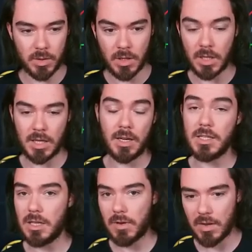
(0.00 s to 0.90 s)
The
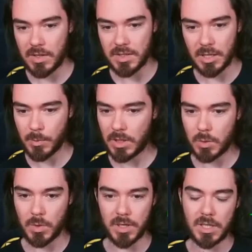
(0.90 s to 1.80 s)
idea of how this team
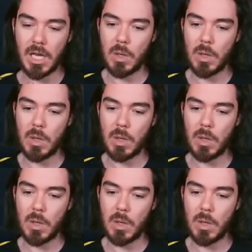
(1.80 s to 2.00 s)
worked was